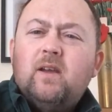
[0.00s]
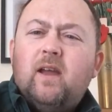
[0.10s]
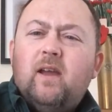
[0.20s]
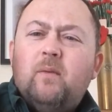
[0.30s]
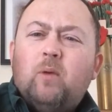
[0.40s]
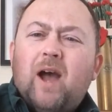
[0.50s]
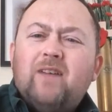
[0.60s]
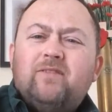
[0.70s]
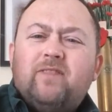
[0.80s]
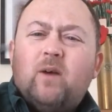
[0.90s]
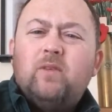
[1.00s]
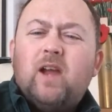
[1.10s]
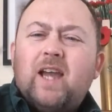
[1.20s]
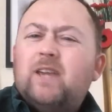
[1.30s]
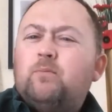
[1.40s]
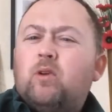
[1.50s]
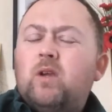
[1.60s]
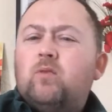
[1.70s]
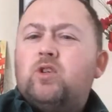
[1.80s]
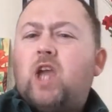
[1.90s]
But I've found that I can
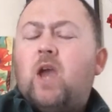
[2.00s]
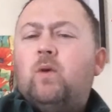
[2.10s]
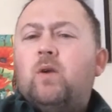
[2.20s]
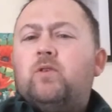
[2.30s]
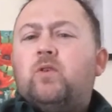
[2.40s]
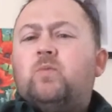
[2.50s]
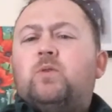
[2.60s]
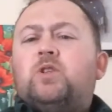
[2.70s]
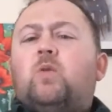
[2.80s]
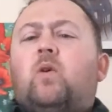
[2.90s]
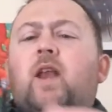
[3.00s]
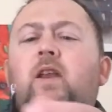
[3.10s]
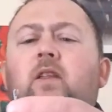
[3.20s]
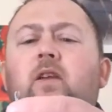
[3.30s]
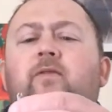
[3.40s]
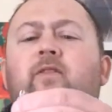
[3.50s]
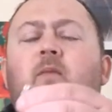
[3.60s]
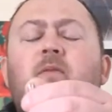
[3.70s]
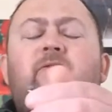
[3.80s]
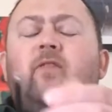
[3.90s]
pretty much get away with a number 2 on anything
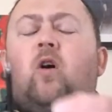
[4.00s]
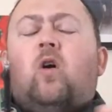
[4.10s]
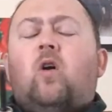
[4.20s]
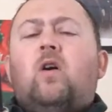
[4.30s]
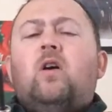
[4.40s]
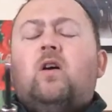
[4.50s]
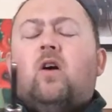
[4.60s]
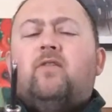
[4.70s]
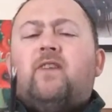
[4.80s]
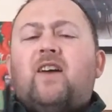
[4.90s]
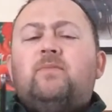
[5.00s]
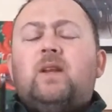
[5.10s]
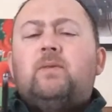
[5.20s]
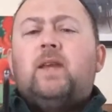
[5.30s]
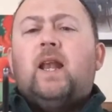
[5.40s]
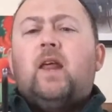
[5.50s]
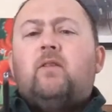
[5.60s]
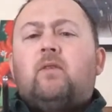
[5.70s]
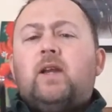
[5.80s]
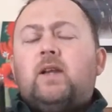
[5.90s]
from a 4 or 5mm
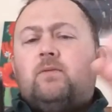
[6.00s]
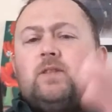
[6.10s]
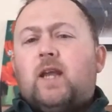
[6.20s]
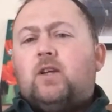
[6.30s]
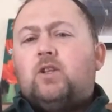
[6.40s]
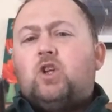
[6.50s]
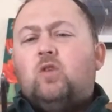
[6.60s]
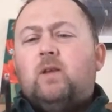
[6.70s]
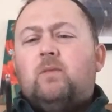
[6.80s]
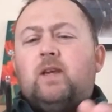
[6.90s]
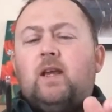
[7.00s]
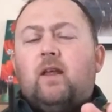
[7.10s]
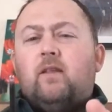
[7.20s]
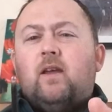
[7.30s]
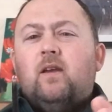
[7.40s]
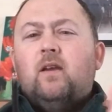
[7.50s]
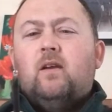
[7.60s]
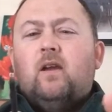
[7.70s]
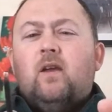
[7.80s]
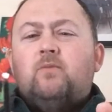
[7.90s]
leather right down to like a 2mm leather,
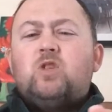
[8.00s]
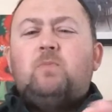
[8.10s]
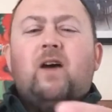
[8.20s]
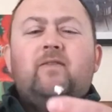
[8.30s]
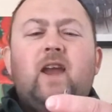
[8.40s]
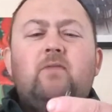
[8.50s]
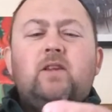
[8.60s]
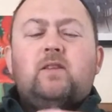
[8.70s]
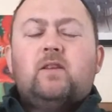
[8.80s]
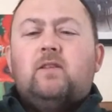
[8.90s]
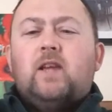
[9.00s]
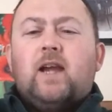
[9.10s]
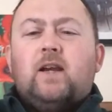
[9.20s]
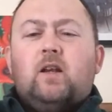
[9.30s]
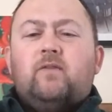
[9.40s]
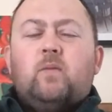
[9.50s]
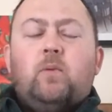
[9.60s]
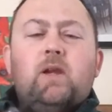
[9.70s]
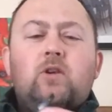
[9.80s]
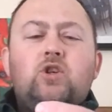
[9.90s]
just by varying the angle of the
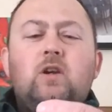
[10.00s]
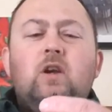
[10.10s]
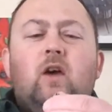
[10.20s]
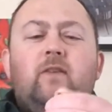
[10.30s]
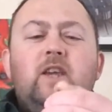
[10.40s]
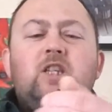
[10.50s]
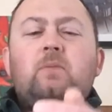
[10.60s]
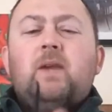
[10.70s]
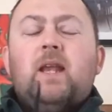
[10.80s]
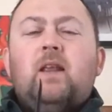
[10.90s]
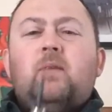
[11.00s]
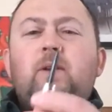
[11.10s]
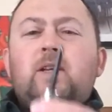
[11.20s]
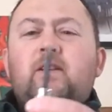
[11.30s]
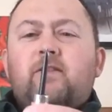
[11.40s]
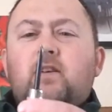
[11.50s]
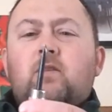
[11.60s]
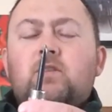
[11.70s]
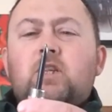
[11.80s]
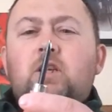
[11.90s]
pitch. These can be a little bit
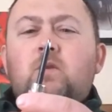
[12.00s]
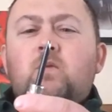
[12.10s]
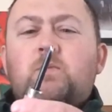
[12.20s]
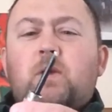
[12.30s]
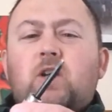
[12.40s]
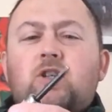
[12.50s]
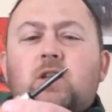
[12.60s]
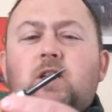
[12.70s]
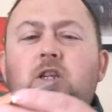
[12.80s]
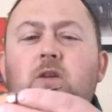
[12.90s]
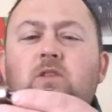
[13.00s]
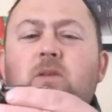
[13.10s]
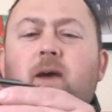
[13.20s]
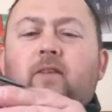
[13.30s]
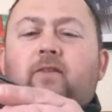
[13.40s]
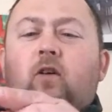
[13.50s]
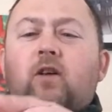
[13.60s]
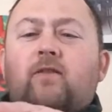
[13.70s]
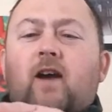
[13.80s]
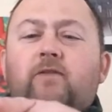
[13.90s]
difficult to use because you need to use them at a
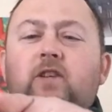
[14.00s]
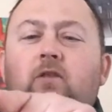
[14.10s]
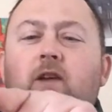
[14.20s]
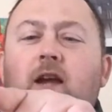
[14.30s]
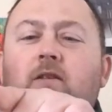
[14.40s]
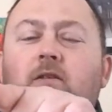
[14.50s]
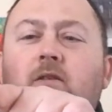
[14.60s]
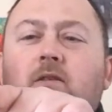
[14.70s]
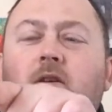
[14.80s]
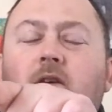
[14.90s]
45-degree angle